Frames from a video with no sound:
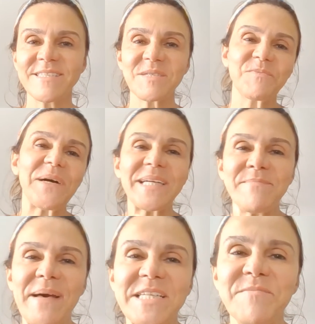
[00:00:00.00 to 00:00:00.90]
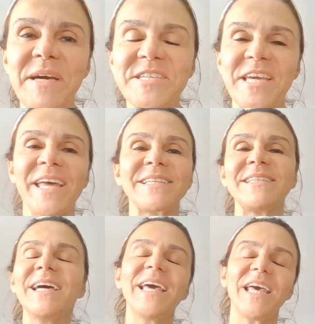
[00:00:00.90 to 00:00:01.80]
guys, welcome back to my
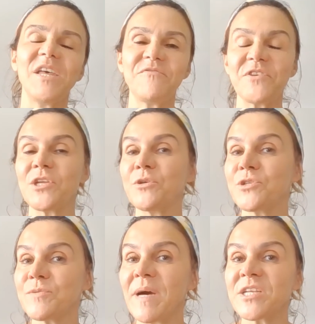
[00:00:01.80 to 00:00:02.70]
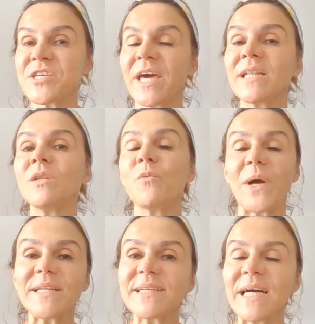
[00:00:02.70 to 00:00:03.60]
channel. If you're new to my channel,
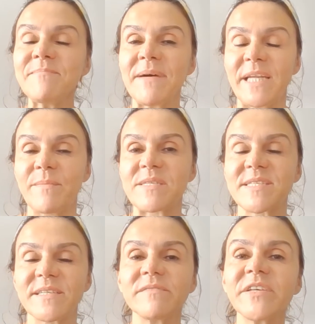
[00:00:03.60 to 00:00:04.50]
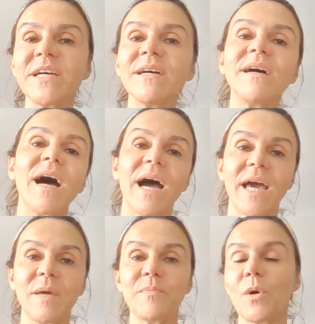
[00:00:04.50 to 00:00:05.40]
welcome. My name is Sylvia.
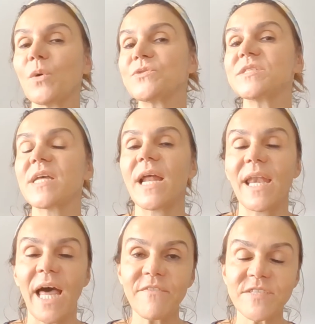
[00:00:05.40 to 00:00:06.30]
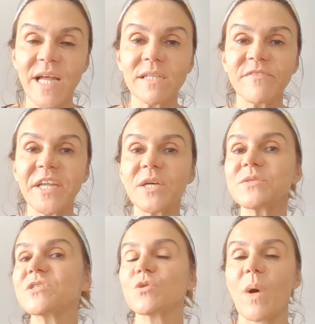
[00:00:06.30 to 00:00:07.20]
I post lifestyle
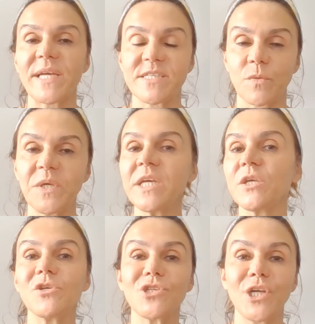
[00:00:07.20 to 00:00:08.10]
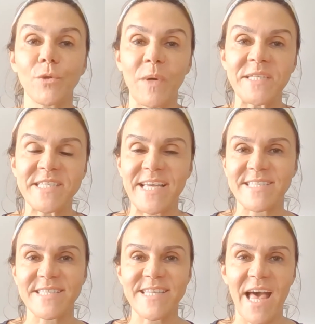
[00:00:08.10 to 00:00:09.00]
videos twice a week, usually on Wednesdays
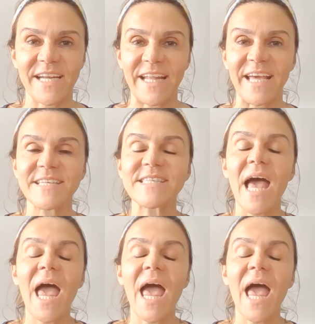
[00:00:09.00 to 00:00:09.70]
and Saturdays.